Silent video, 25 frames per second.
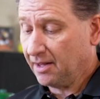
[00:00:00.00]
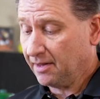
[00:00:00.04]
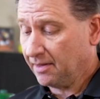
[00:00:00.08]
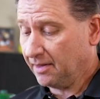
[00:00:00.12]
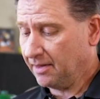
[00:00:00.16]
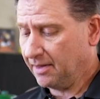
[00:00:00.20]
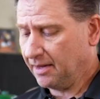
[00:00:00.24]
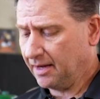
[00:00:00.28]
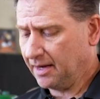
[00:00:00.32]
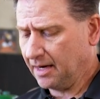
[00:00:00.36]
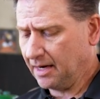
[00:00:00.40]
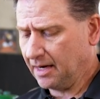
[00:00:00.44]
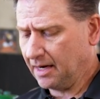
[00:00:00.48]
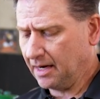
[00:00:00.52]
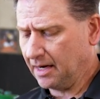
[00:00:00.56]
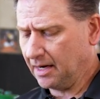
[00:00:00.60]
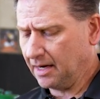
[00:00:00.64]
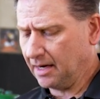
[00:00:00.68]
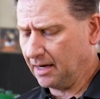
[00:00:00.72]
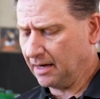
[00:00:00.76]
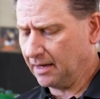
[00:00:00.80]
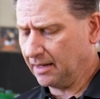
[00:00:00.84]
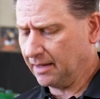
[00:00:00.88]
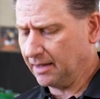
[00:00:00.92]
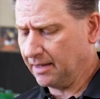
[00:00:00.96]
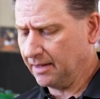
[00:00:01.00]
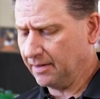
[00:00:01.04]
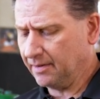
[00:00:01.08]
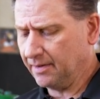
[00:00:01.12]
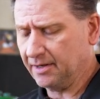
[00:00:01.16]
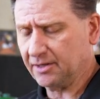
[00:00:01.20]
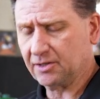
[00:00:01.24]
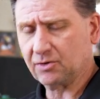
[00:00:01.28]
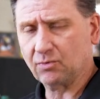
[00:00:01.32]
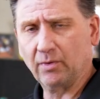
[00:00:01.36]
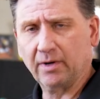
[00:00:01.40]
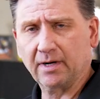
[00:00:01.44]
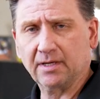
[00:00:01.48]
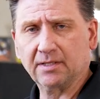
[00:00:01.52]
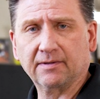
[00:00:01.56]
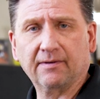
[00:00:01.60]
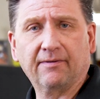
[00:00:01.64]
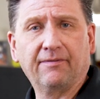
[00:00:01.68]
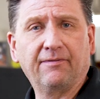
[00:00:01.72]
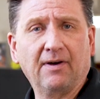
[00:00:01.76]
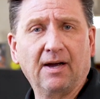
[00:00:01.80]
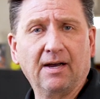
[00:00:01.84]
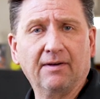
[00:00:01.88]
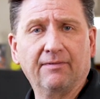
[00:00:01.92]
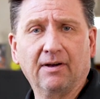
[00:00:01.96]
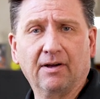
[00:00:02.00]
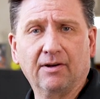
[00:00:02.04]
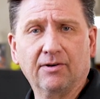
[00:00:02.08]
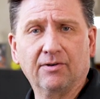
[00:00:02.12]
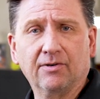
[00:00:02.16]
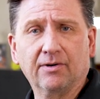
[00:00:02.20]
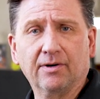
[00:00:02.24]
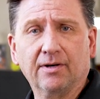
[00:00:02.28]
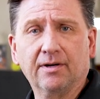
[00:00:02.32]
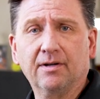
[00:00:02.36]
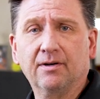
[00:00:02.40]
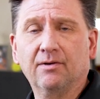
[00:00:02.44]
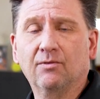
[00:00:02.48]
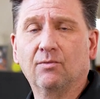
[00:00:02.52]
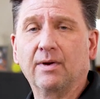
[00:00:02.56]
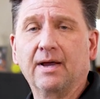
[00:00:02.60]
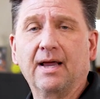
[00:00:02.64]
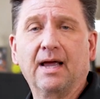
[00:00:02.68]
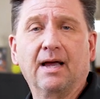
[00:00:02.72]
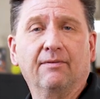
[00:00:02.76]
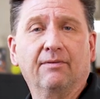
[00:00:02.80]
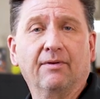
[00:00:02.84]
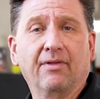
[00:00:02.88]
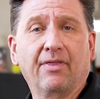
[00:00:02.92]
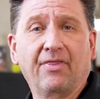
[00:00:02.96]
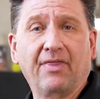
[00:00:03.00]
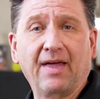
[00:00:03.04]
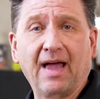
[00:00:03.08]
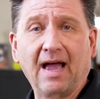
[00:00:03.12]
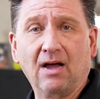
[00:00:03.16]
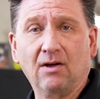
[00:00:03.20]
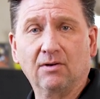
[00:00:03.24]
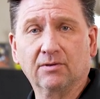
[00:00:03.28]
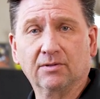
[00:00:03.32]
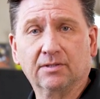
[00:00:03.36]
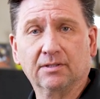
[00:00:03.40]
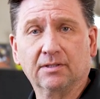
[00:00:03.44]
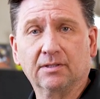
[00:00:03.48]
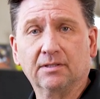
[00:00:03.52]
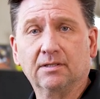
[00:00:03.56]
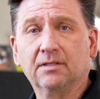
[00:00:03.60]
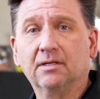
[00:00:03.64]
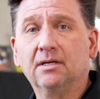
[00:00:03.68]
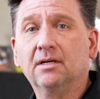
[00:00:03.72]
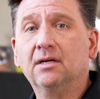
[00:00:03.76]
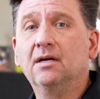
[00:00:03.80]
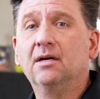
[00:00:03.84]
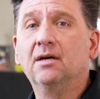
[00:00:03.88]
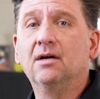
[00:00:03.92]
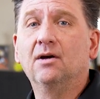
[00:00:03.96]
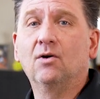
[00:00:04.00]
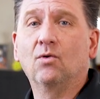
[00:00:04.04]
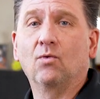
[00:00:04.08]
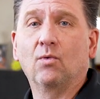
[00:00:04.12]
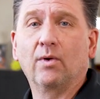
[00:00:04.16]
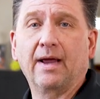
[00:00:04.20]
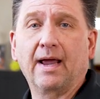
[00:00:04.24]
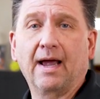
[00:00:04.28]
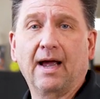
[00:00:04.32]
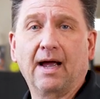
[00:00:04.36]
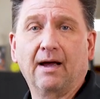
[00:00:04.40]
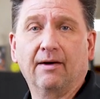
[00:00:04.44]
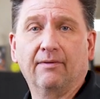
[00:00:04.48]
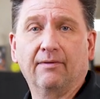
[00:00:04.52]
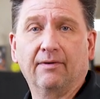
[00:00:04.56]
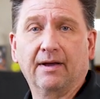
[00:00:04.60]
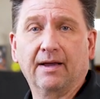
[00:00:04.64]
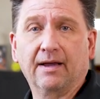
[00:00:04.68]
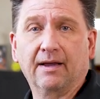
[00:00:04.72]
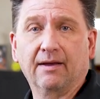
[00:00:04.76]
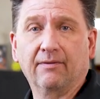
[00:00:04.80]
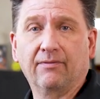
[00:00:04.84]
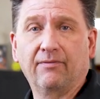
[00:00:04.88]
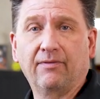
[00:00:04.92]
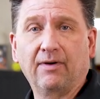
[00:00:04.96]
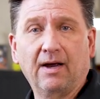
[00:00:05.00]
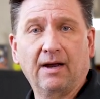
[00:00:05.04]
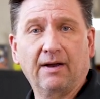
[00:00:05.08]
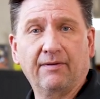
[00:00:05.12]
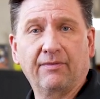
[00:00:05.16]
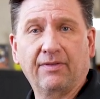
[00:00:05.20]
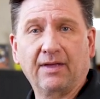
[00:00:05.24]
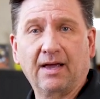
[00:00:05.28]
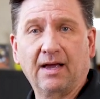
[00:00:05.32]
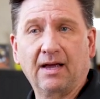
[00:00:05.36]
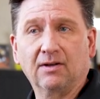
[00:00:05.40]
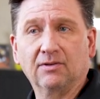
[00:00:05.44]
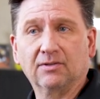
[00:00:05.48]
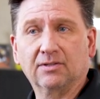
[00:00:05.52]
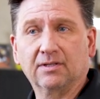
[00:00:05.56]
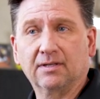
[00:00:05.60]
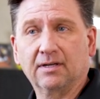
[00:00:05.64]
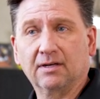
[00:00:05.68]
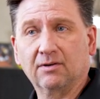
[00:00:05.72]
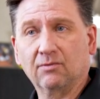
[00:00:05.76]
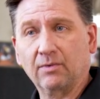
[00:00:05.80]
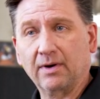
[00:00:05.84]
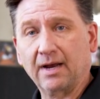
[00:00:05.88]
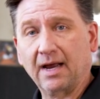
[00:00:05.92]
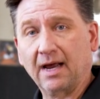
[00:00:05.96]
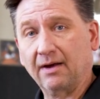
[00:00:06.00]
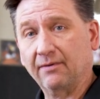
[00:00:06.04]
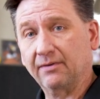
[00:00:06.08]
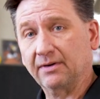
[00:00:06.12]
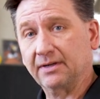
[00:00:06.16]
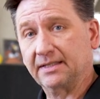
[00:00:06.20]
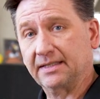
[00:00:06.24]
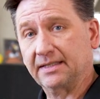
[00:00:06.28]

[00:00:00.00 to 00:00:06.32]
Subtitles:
This one is a 500, we have a 1,000, we have a 5,000, and we have a